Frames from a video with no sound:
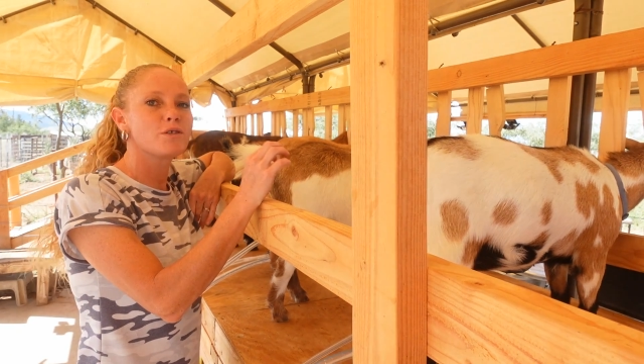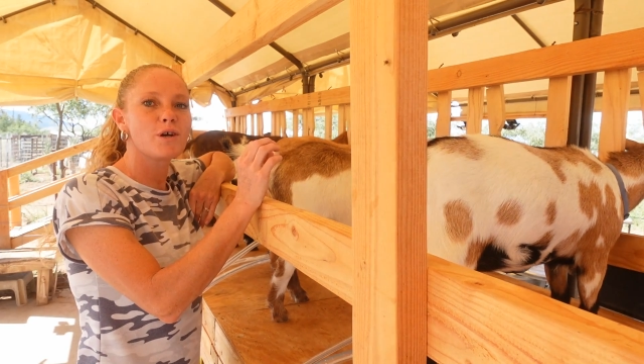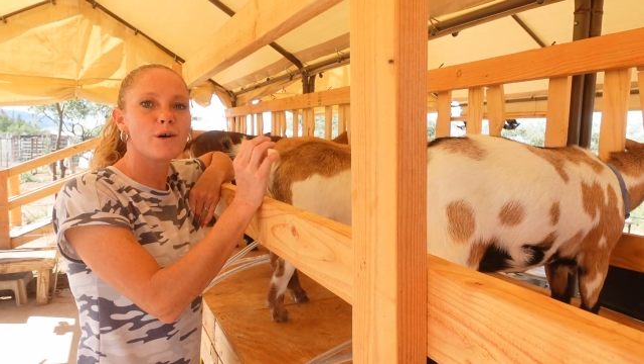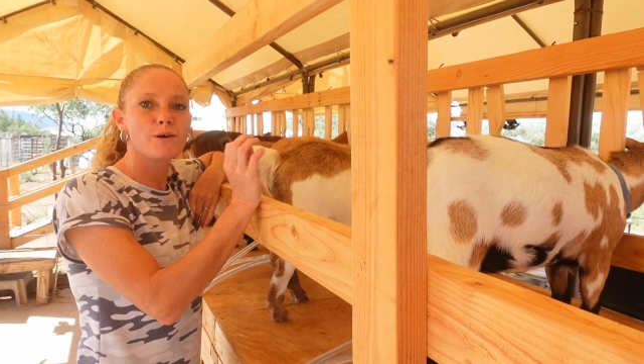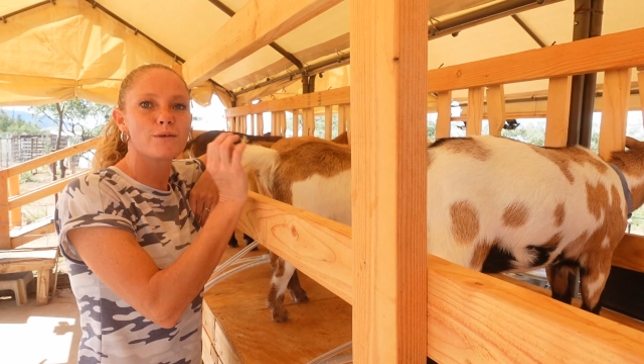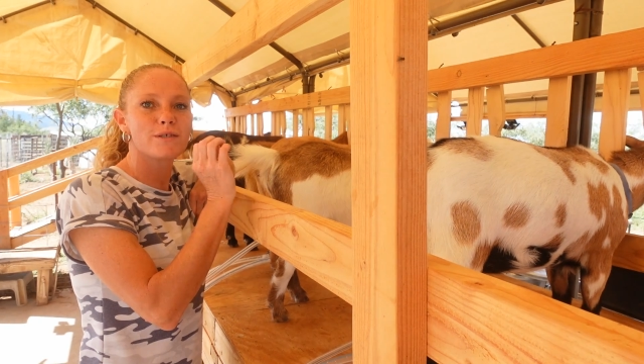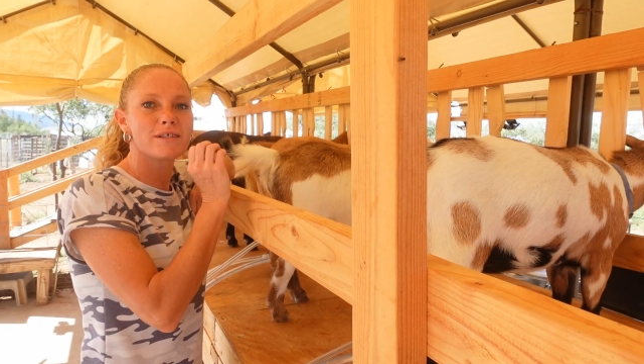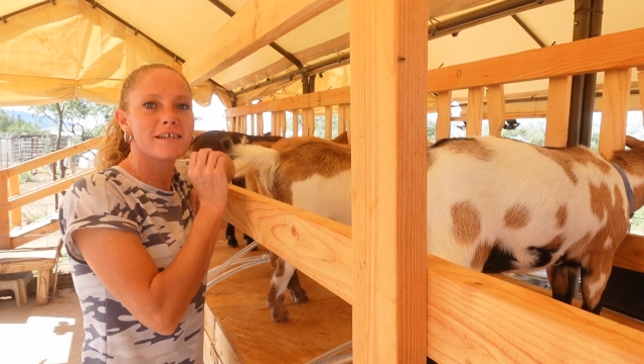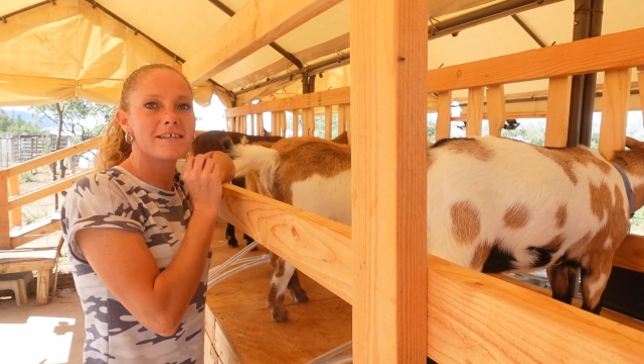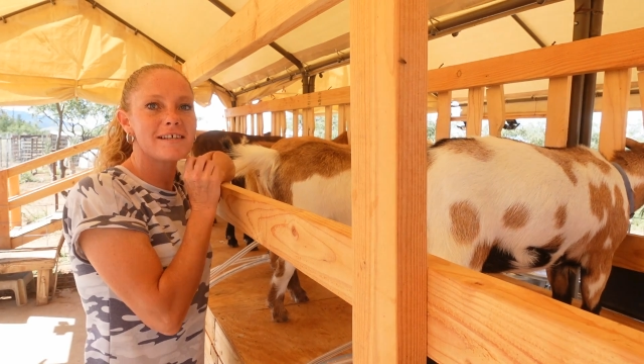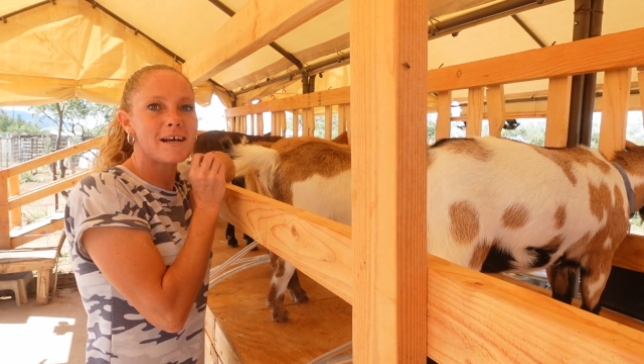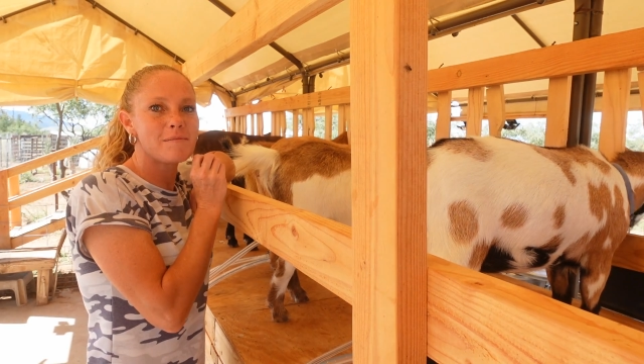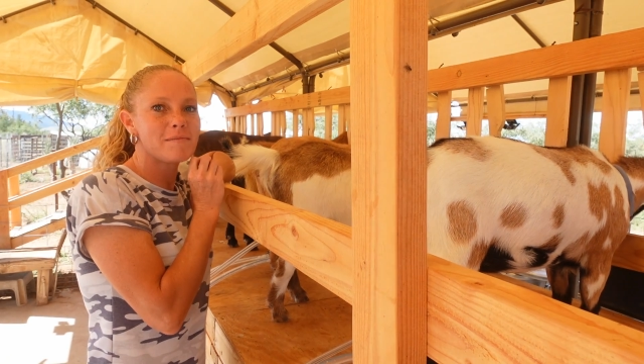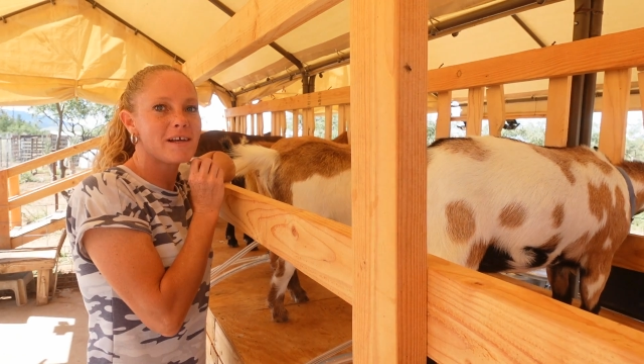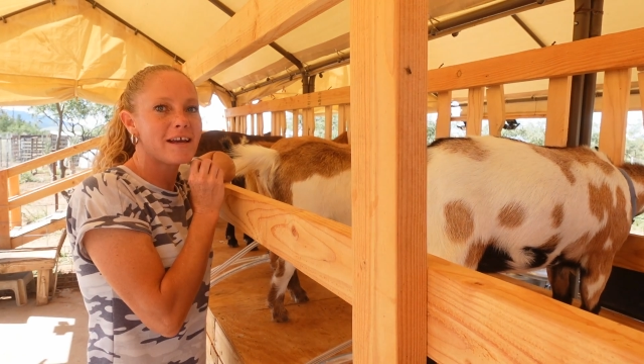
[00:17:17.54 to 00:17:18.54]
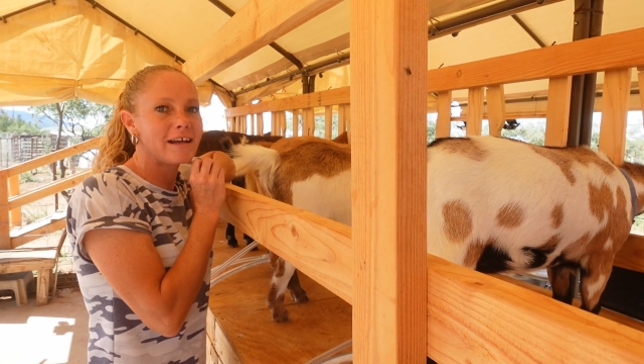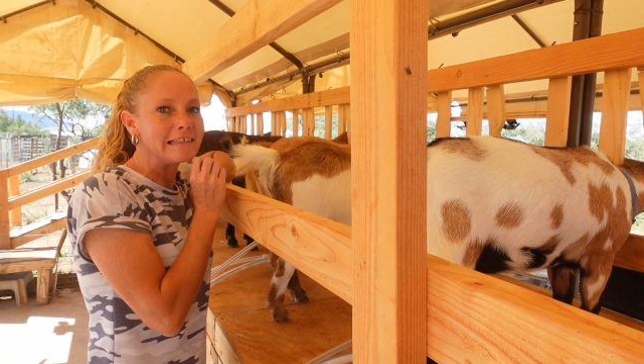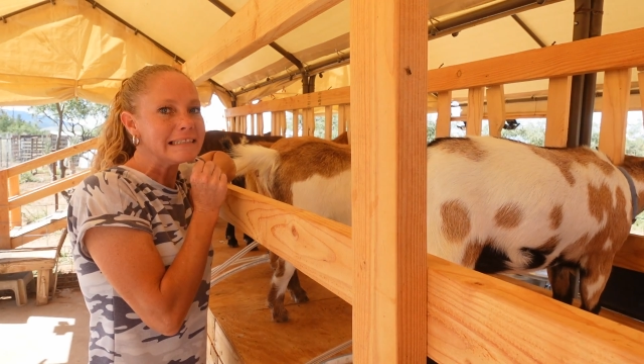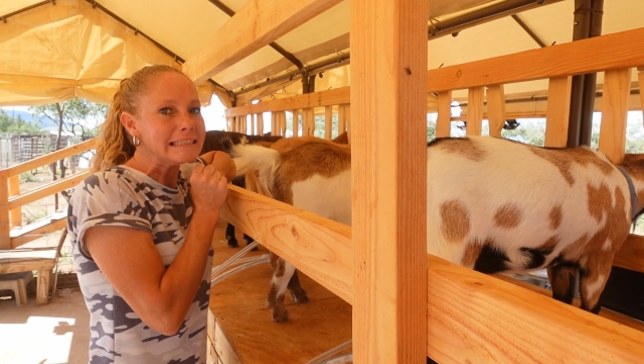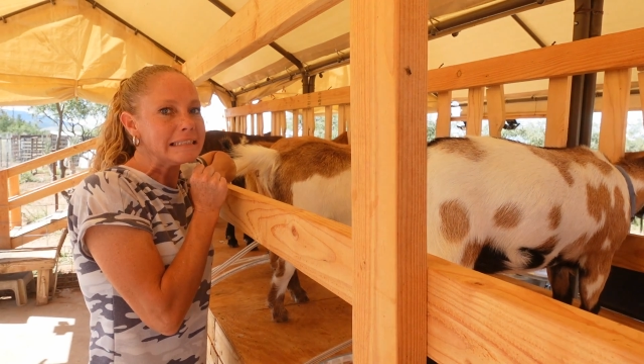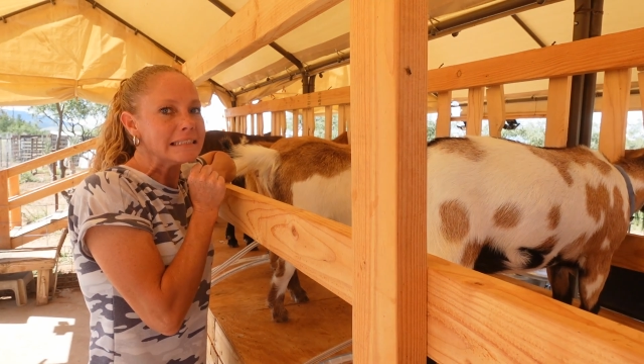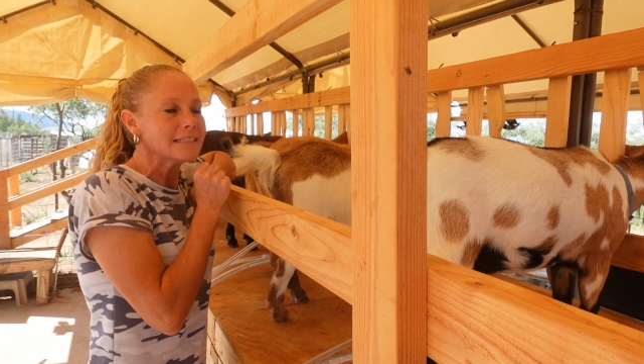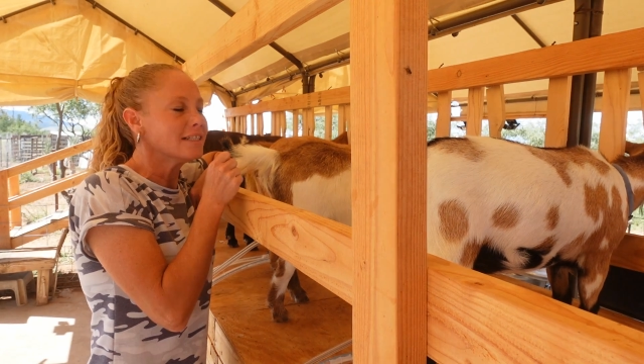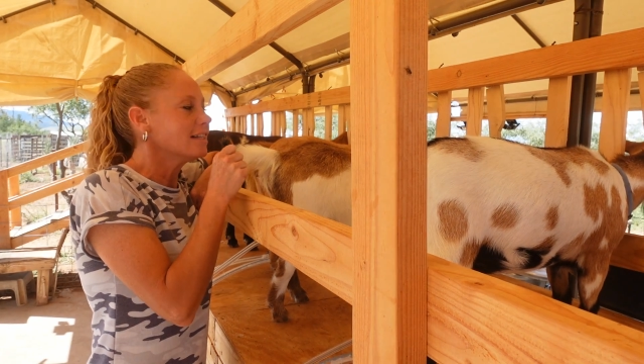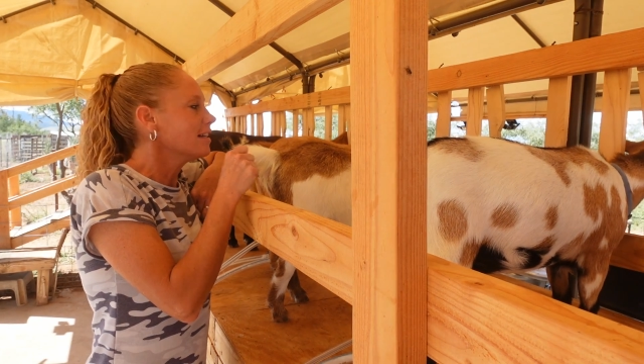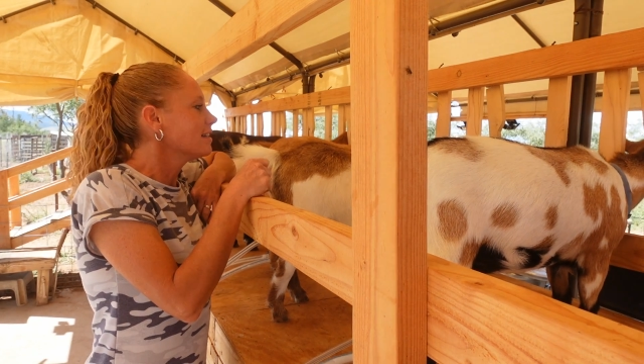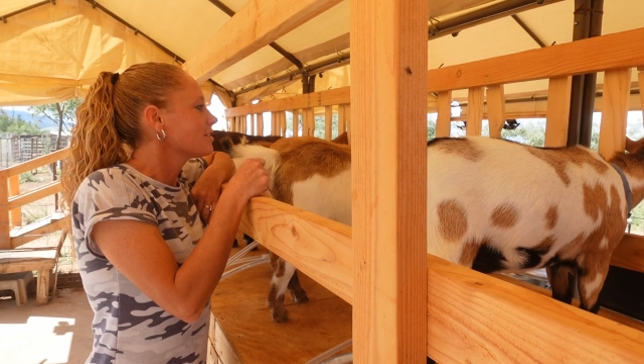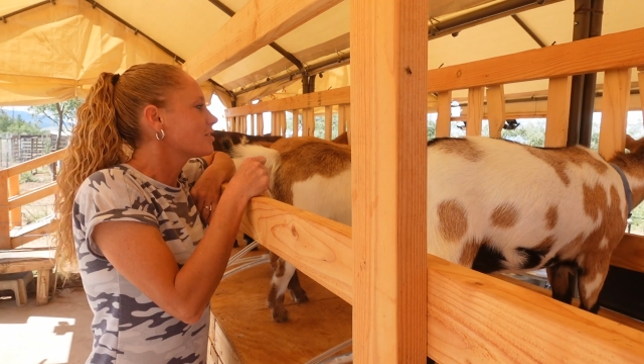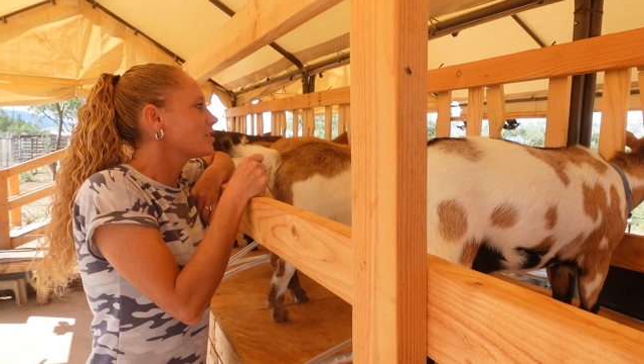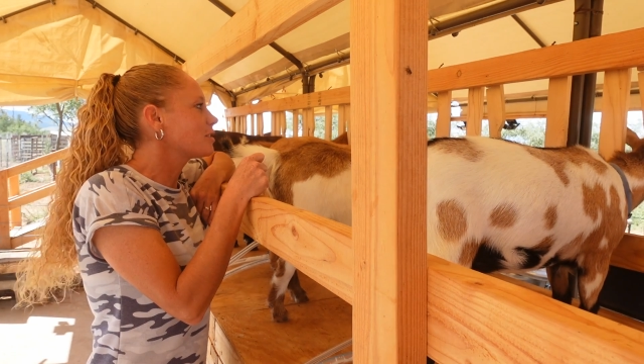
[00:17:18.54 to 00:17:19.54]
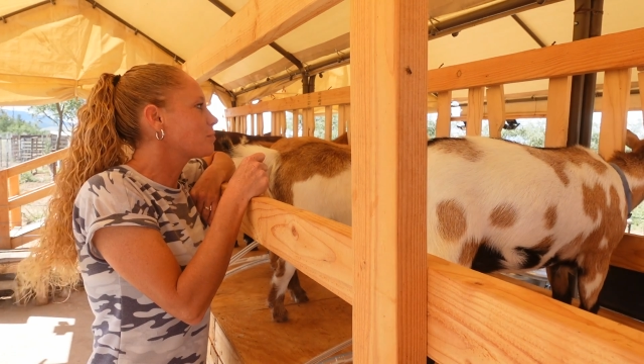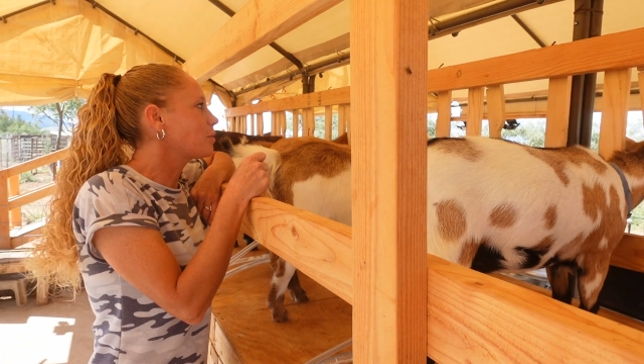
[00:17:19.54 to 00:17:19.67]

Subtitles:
does that I'm like, she's